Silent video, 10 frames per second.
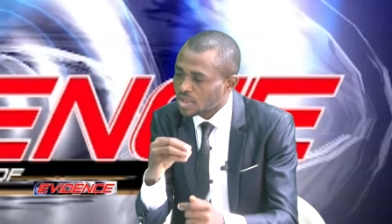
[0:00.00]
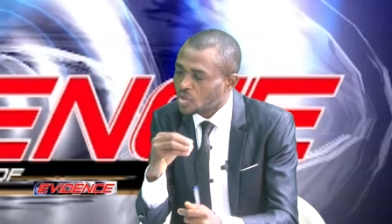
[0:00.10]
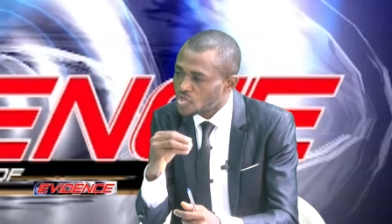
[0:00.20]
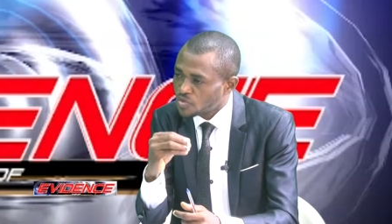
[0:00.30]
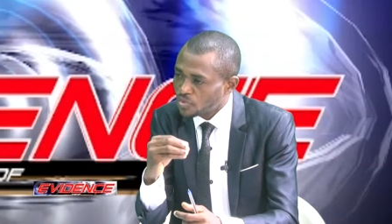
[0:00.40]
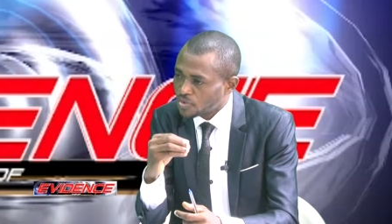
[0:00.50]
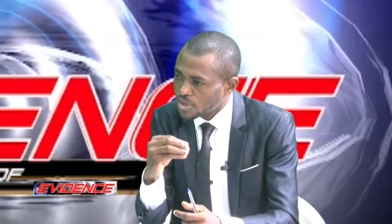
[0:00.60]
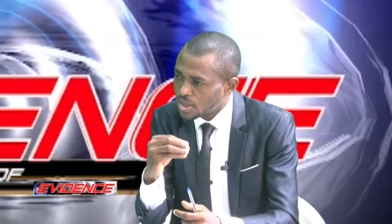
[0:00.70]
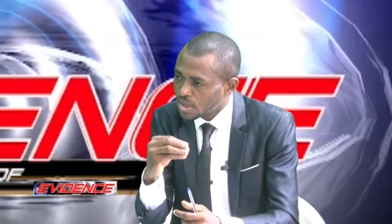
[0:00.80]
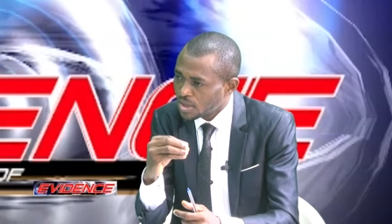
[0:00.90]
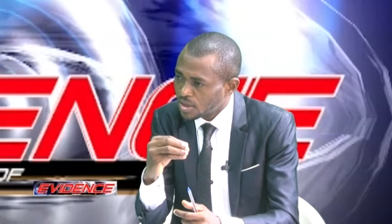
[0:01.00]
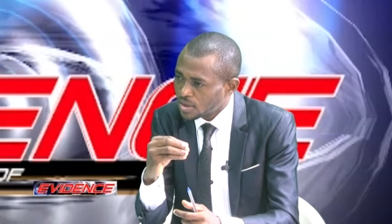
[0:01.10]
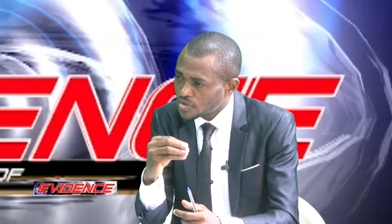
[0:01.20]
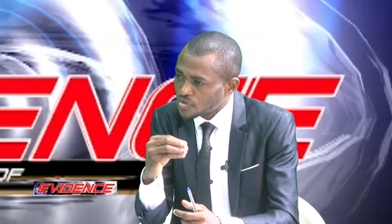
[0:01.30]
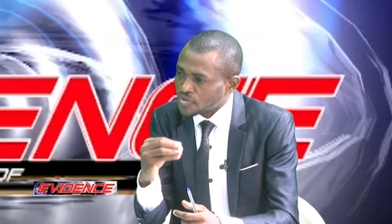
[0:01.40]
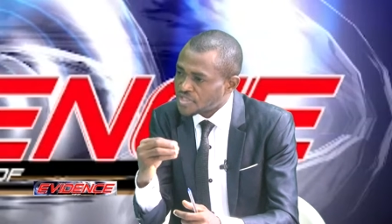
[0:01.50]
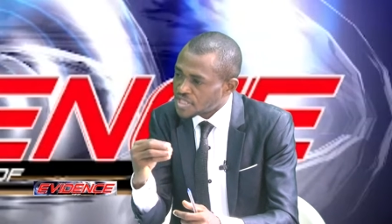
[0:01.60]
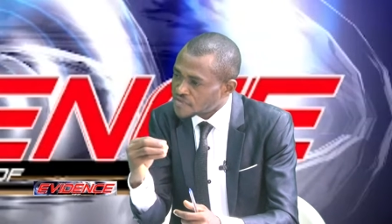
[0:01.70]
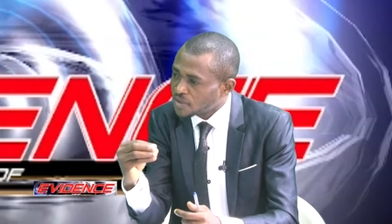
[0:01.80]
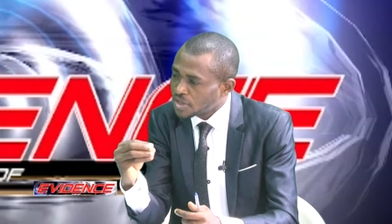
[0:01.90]
contribute
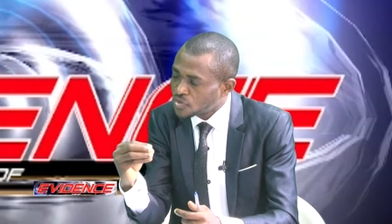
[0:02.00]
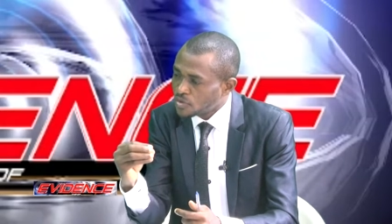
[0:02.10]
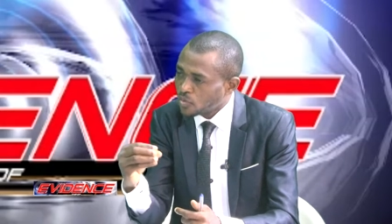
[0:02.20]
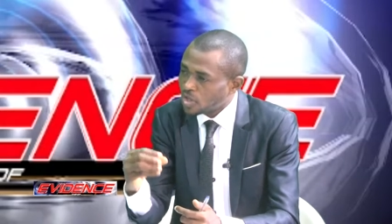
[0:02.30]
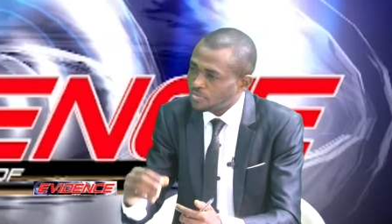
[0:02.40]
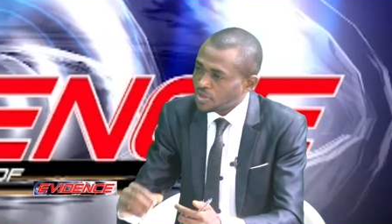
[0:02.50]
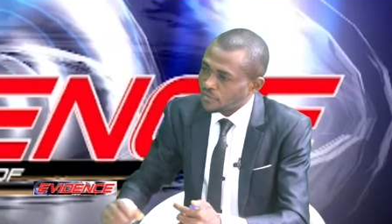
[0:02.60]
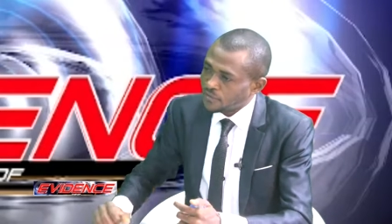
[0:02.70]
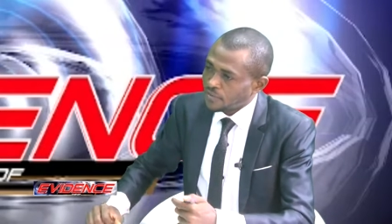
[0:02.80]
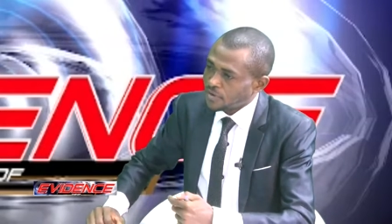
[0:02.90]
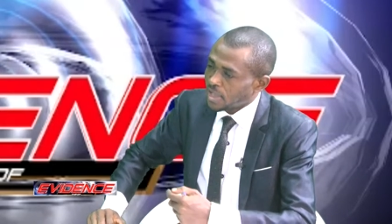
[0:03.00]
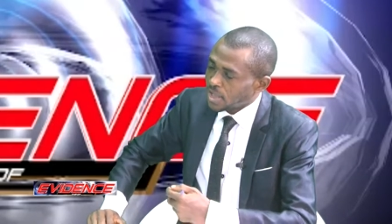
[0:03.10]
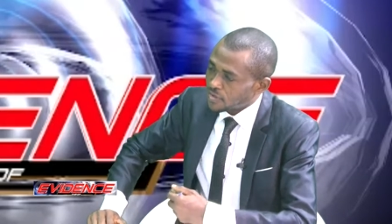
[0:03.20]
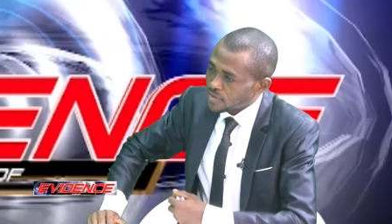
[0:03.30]
successfully to the well-being of their country?